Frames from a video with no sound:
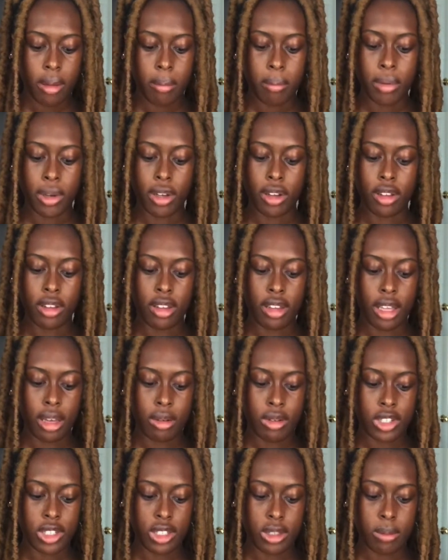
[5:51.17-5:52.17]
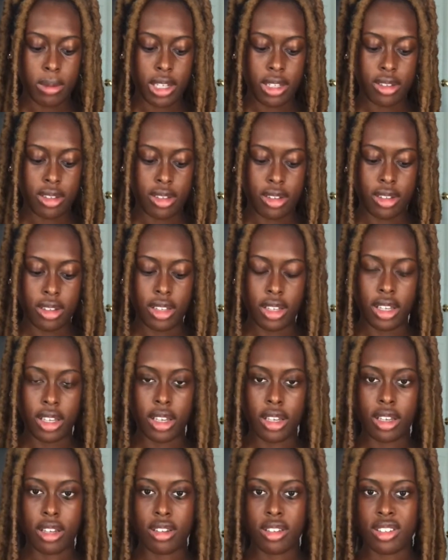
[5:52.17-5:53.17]
But that was just
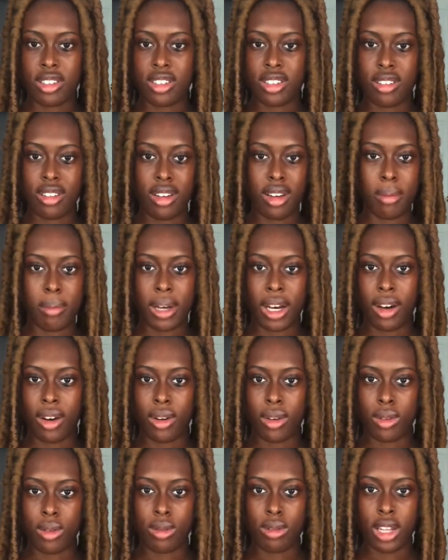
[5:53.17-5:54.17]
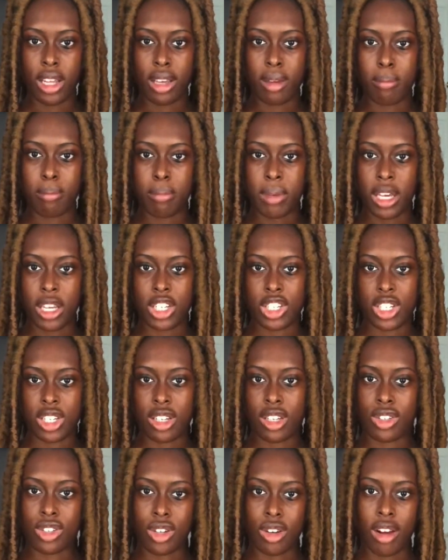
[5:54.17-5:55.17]
basically about like patient
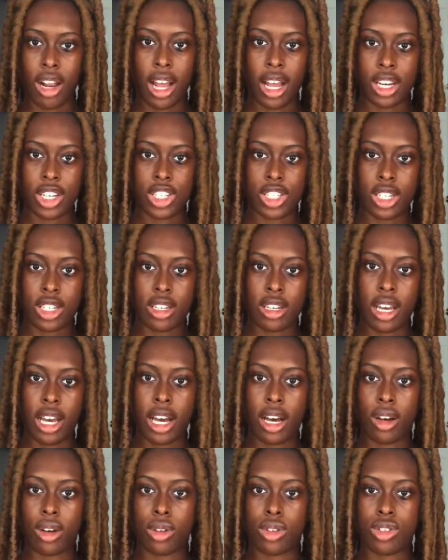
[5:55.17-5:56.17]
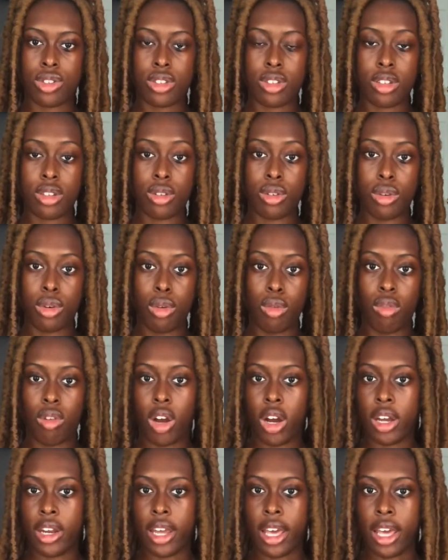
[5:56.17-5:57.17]
interaction, how to
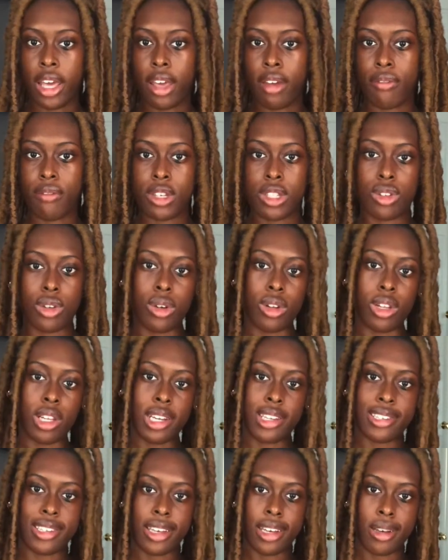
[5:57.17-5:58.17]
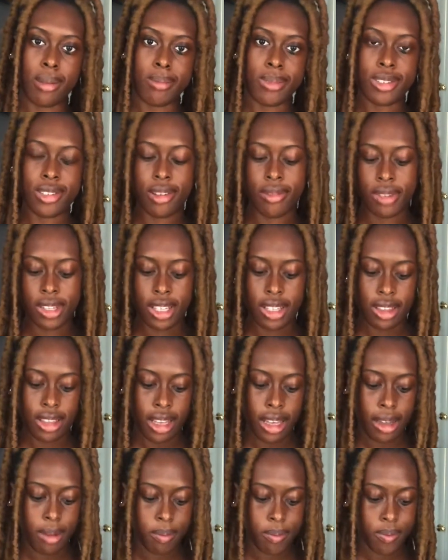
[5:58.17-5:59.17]
run a physical exam, stuff like
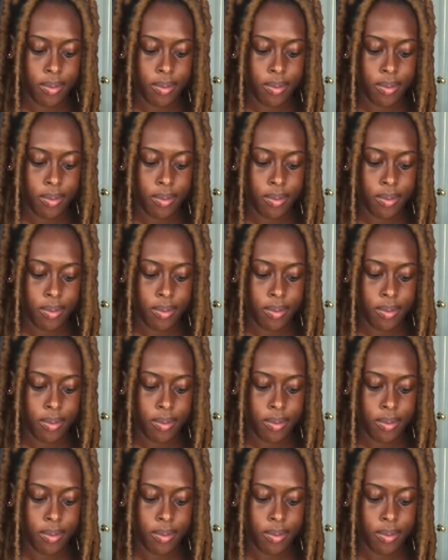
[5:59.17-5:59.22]
that.